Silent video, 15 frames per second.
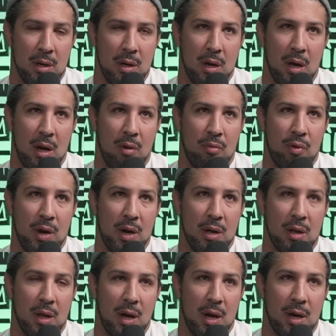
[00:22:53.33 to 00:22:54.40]
a
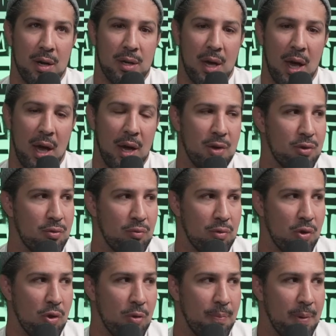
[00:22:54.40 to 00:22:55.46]
real uh, cage
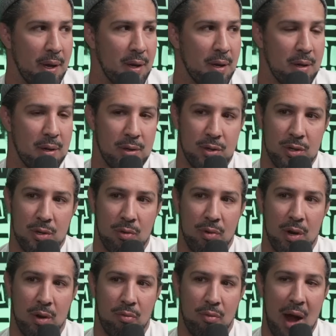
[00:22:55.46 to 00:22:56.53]
groupie, just a
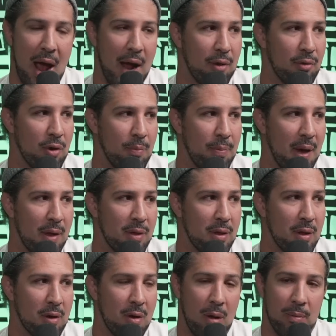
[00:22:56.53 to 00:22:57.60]
real rat groupie. I think
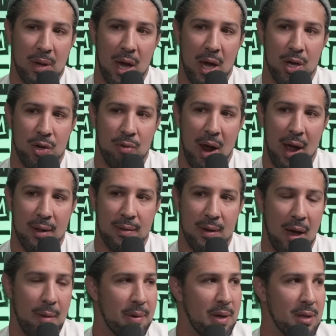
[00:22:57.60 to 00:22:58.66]
they call them cage rats. Yeah,
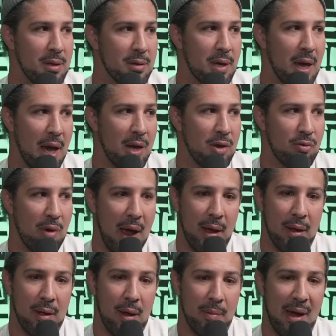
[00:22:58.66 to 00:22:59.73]
I'll be a little cage, cage rat.
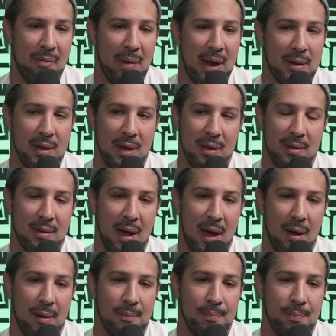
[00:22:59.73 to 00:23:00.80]
Rats. I'm gonna have my tits
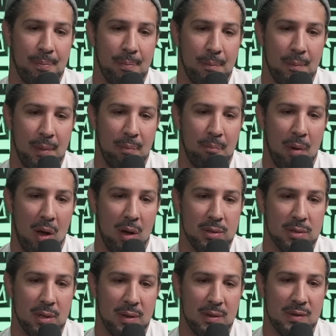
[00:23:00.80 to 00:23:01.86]
out, my balls
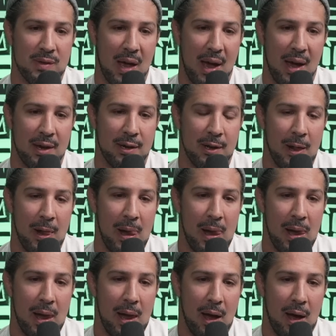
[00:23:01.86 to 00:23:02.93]
to the side.
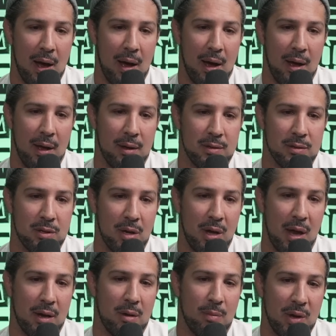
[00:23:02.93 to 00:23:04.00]
Uh, so you
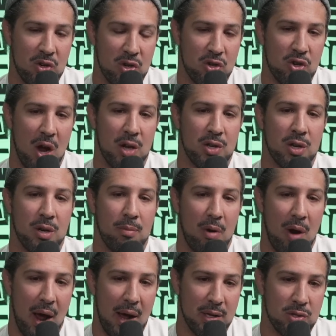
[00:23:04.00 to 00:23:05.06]
got Demetrious Johnson,
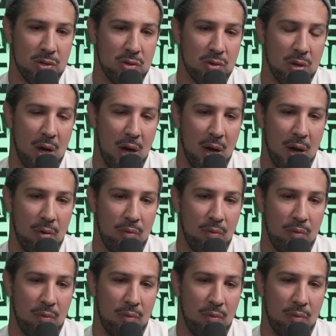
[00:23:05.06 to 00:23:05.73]
Moraes uh,